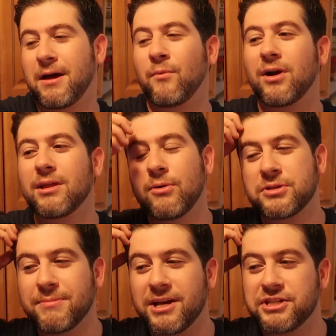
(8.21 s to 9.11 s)
one of the
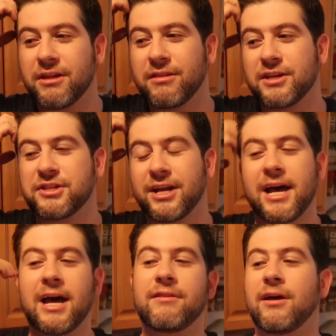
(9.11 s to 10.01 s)
most amazing things that I
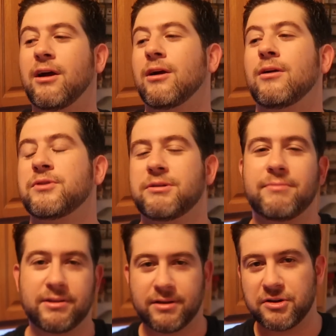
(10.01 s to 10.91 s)
had there was a
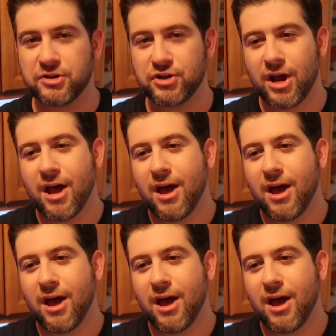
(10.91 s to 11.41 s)
meat dish.